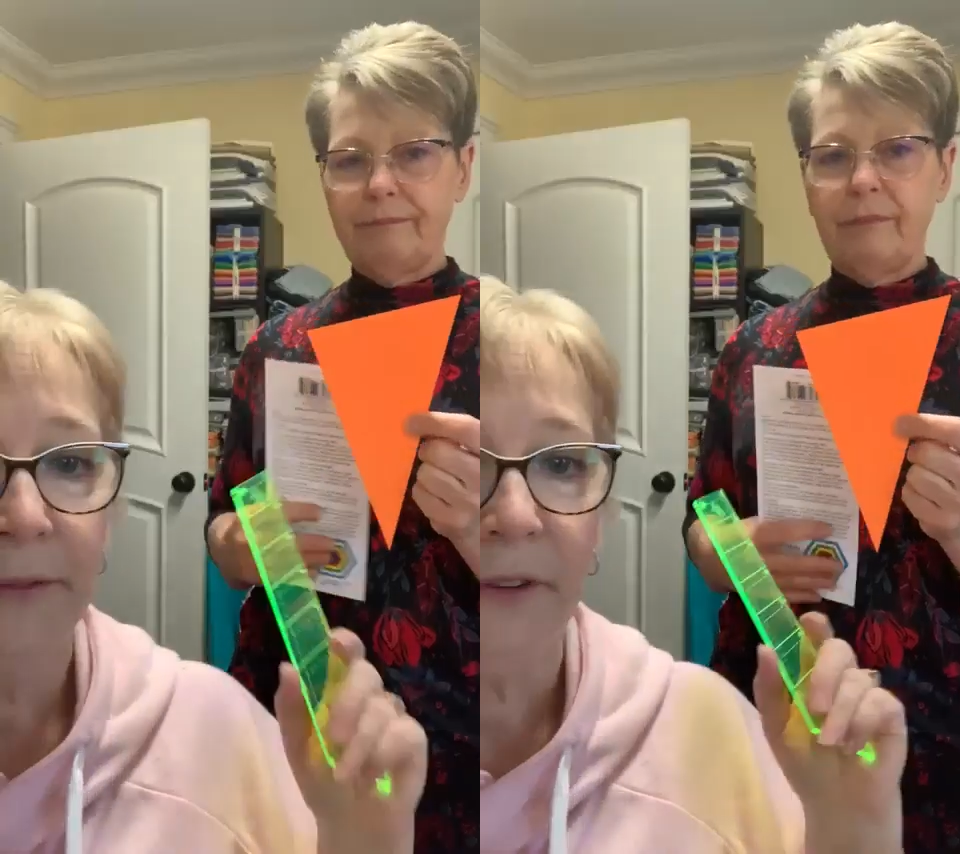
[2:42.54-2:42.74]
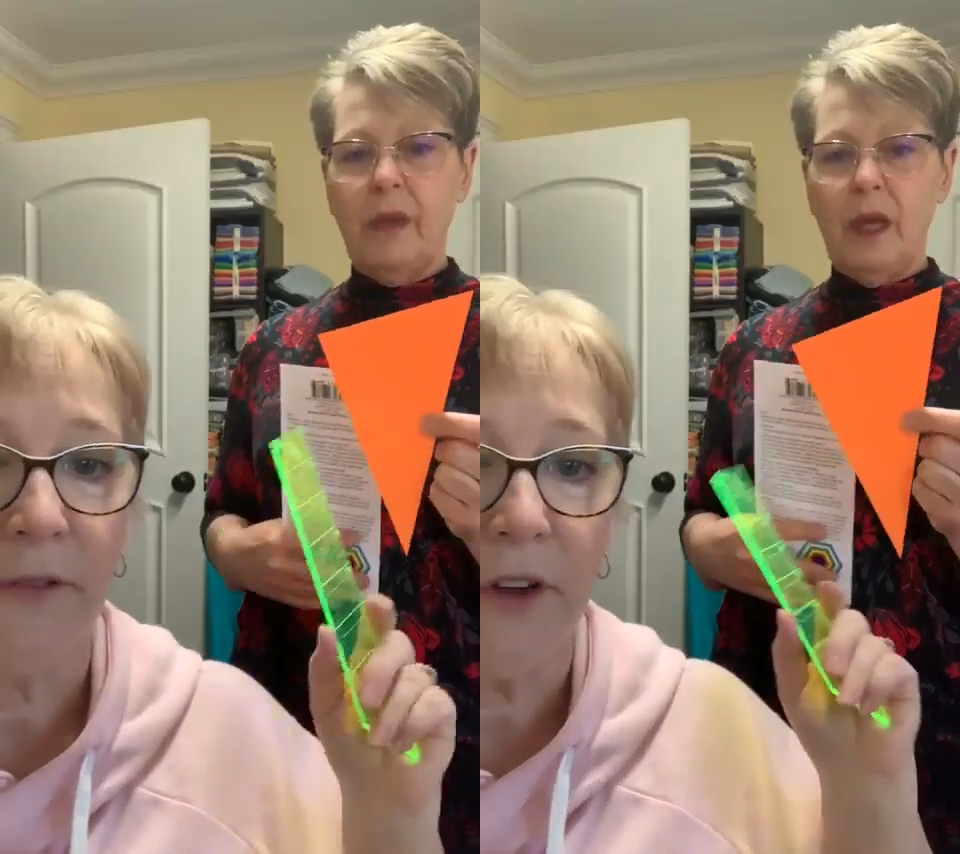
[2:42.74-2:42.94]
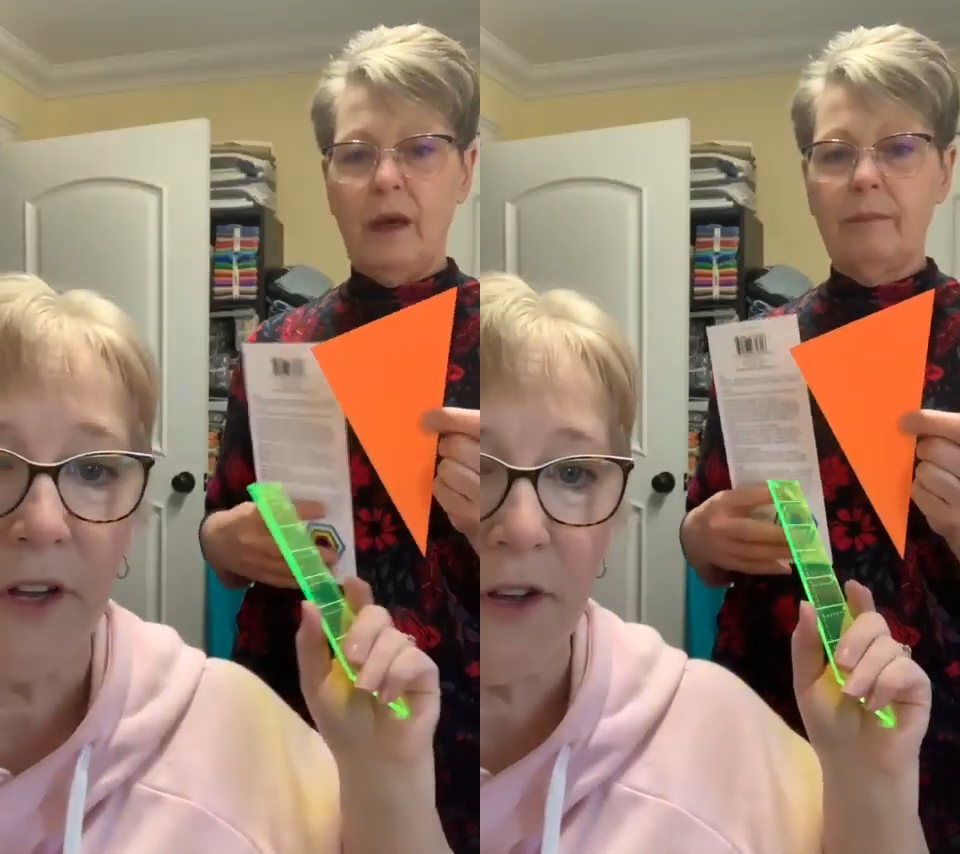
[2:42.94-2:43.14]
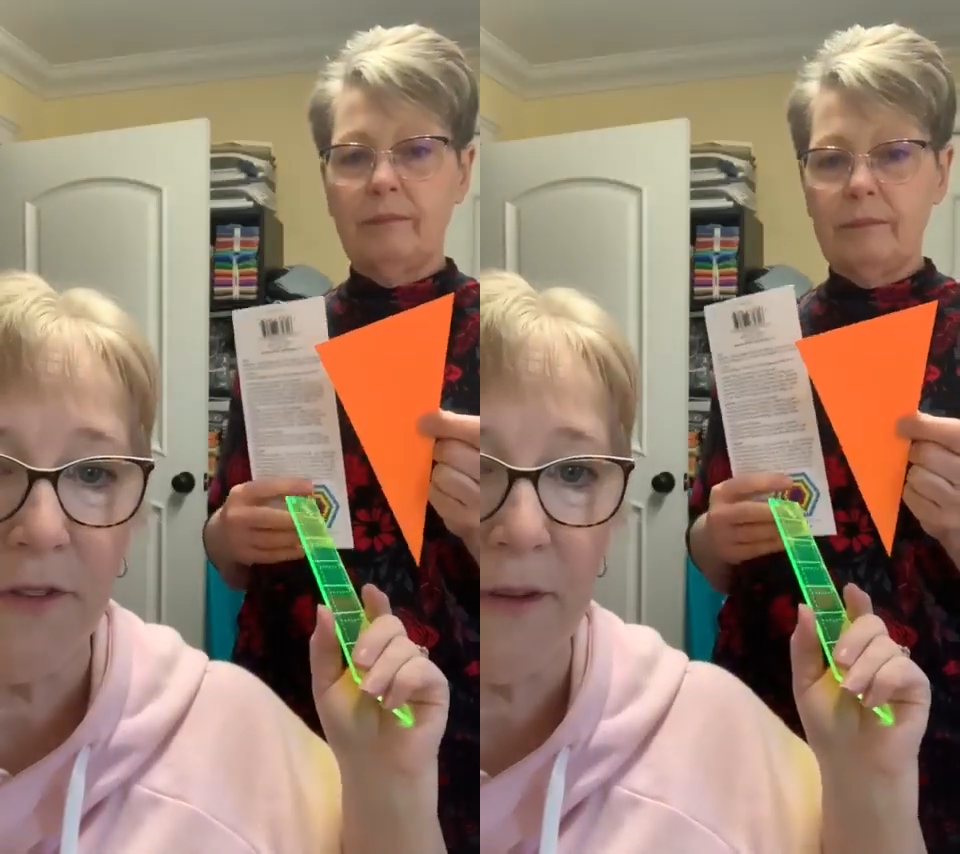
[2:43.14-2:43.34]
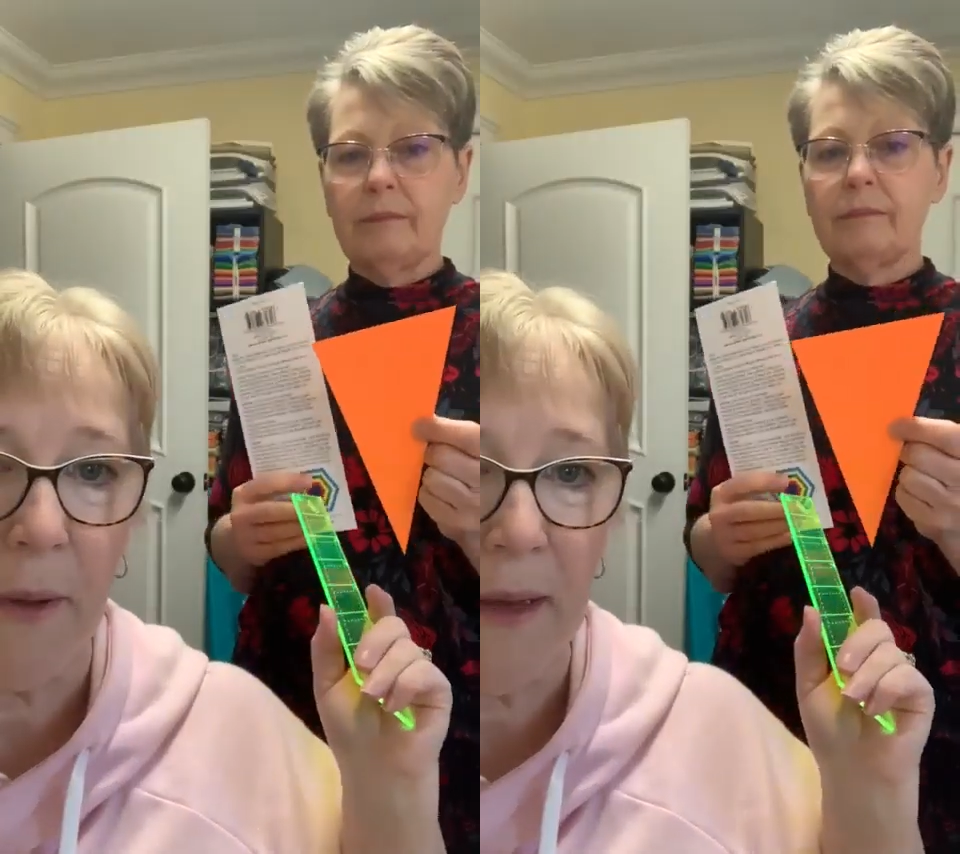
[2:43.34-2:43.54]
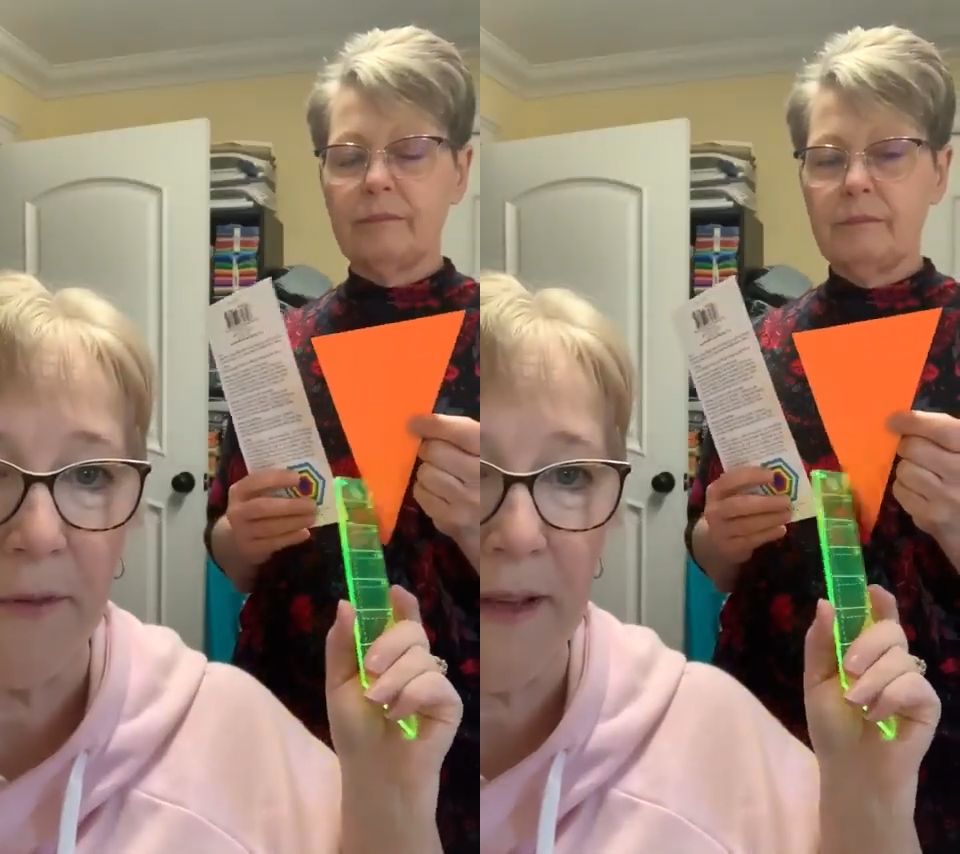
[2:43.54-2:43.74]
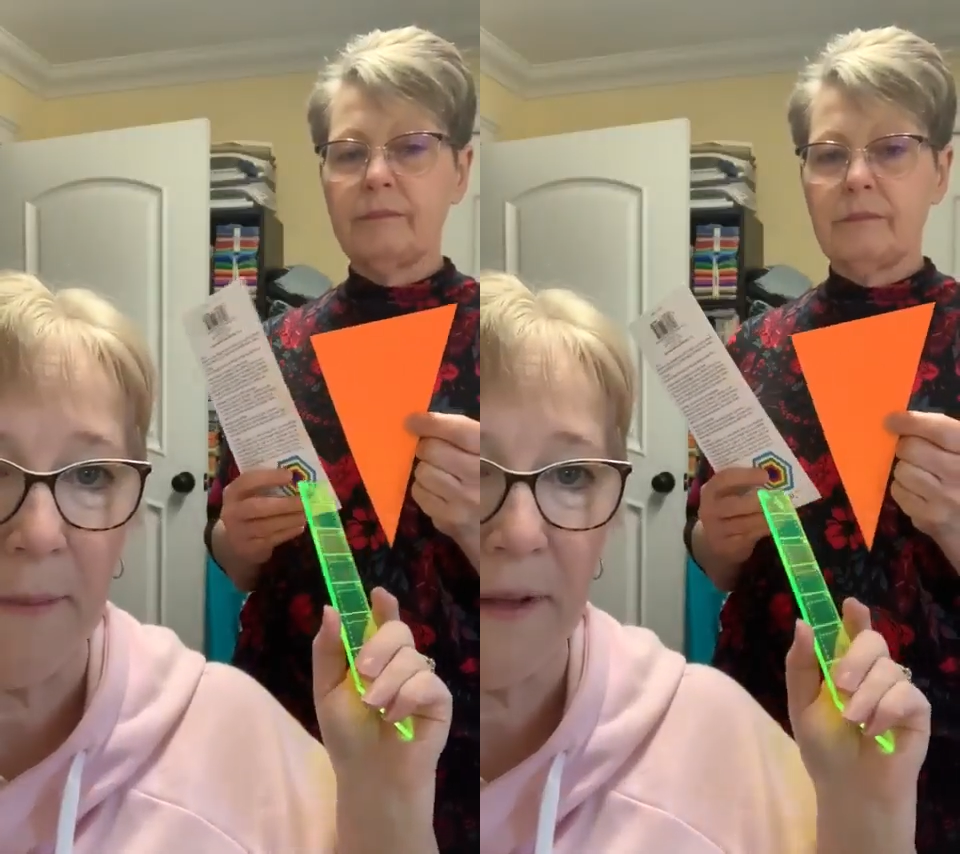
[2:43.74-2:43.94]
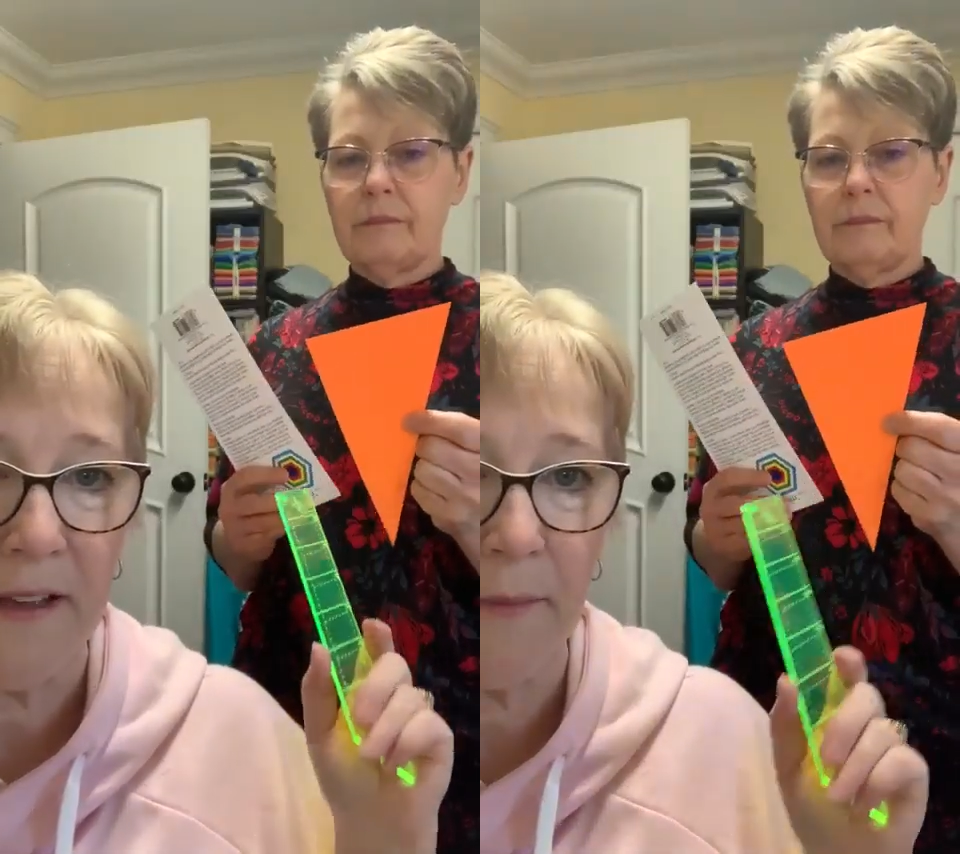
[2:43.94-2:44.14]
So if you're going to use the paper
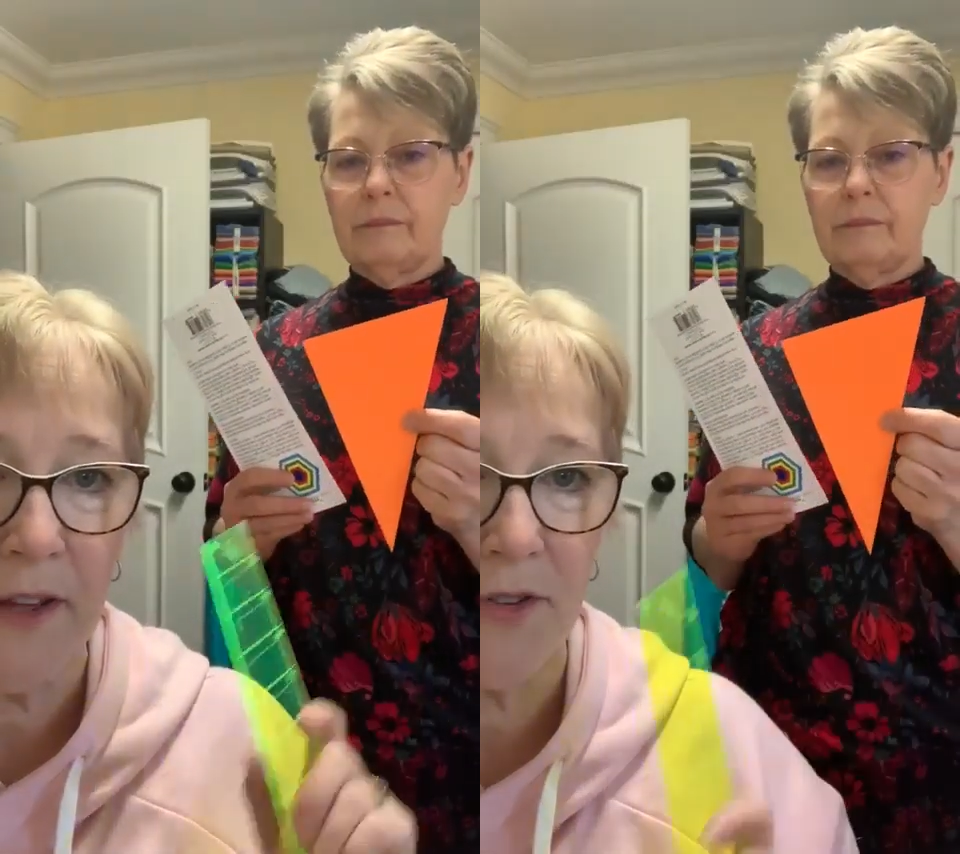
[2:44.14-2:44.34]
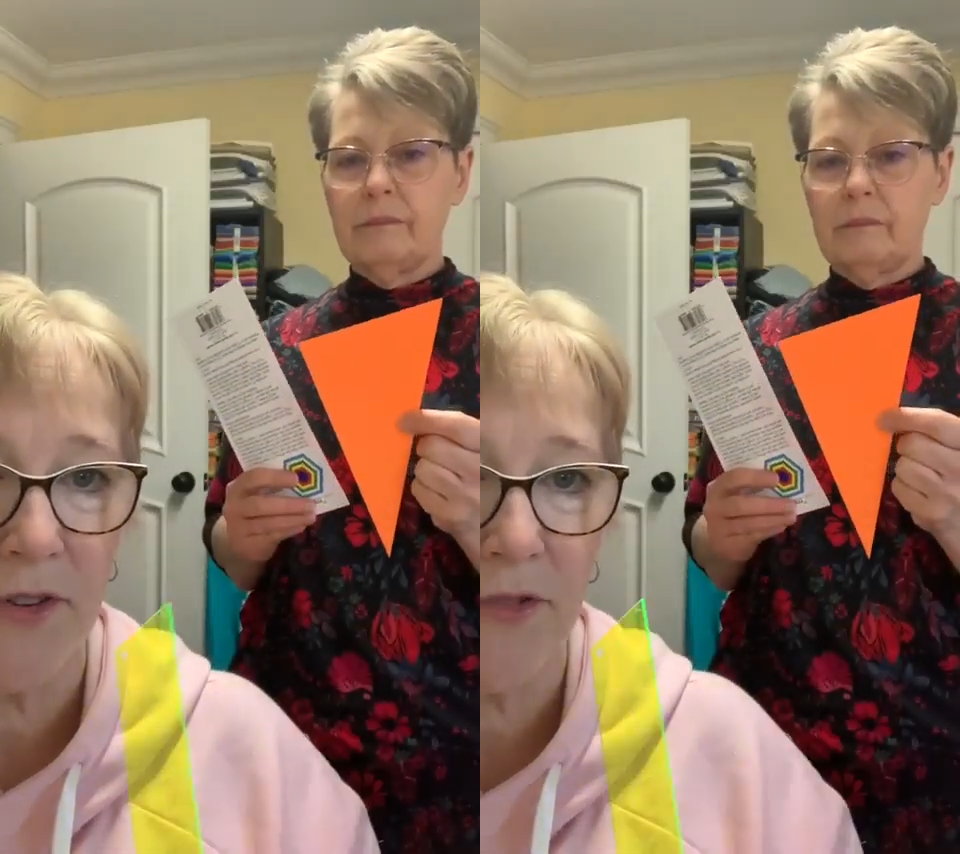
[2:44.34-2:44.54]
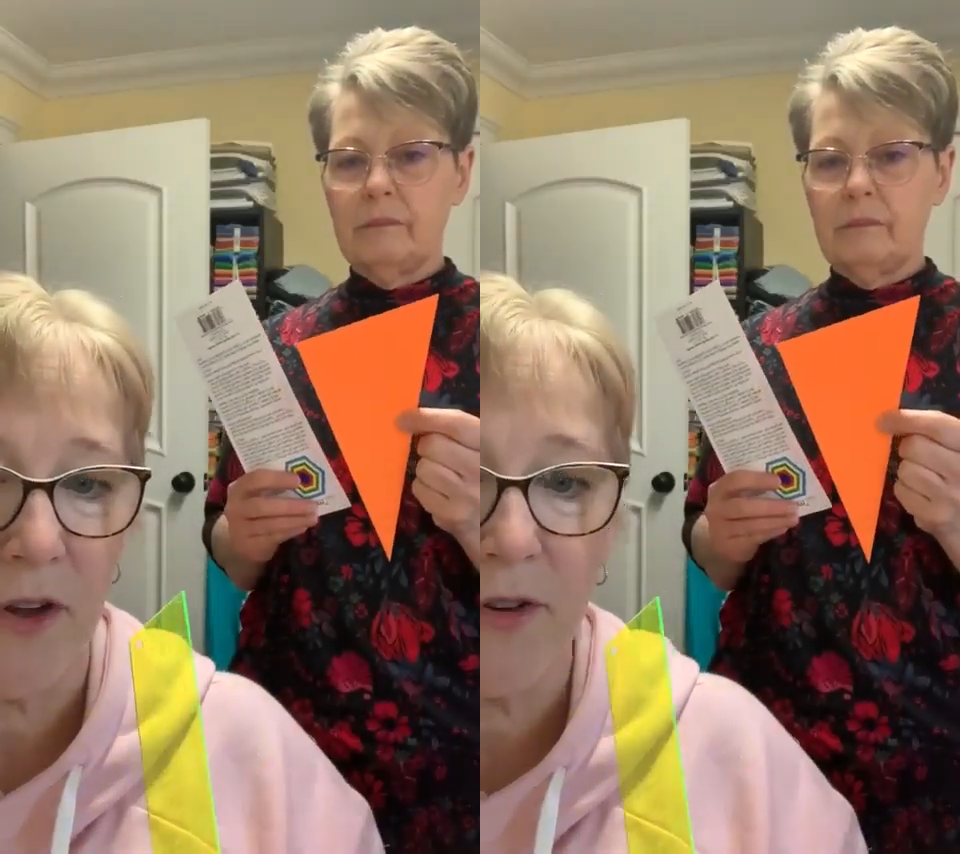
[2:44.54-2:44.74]
templates, make sure you draw a